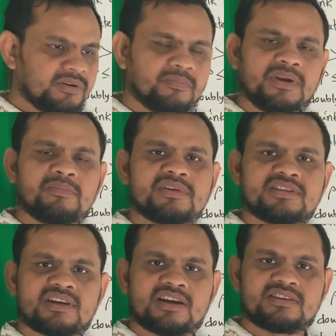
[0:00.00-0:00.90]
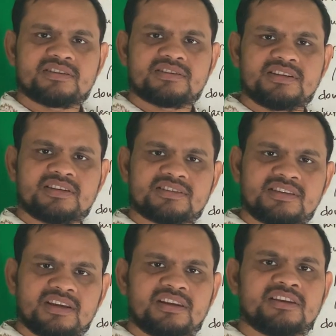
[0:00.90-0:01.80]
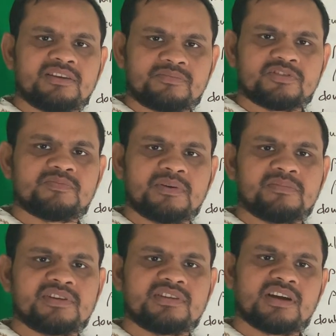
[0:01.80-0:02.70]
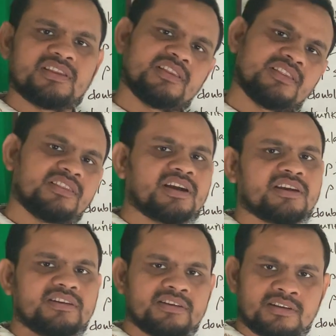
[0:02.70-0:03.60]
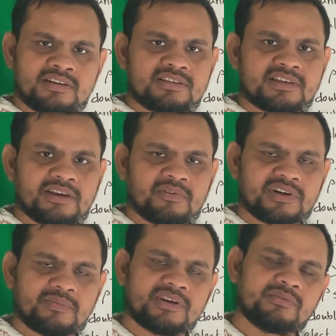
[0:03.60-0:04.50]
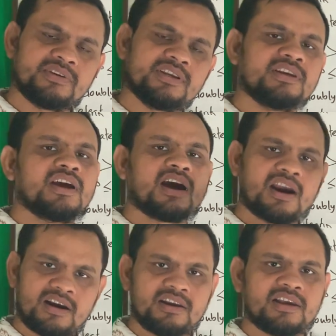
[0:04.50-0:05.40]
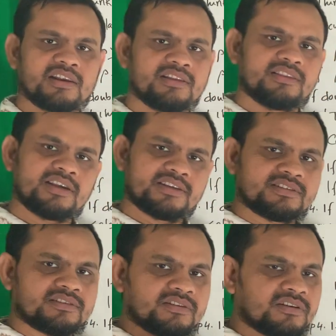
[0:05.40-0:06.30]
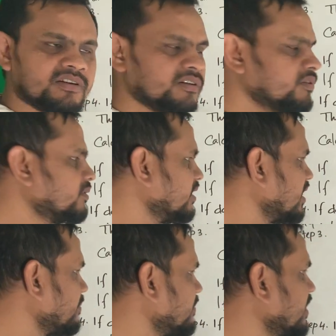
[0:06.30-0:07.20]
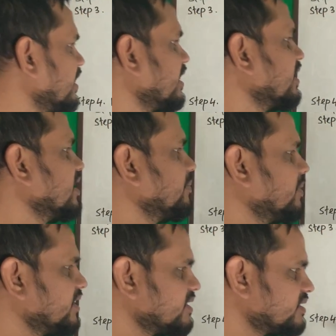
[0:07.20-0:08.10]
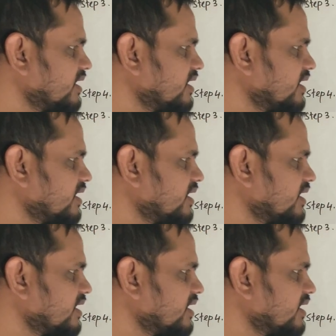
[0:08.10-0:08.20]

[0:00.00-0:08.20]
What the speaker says: beam design, in a singly reinforced beam design, whatever you did earlier, that is good enough. If it is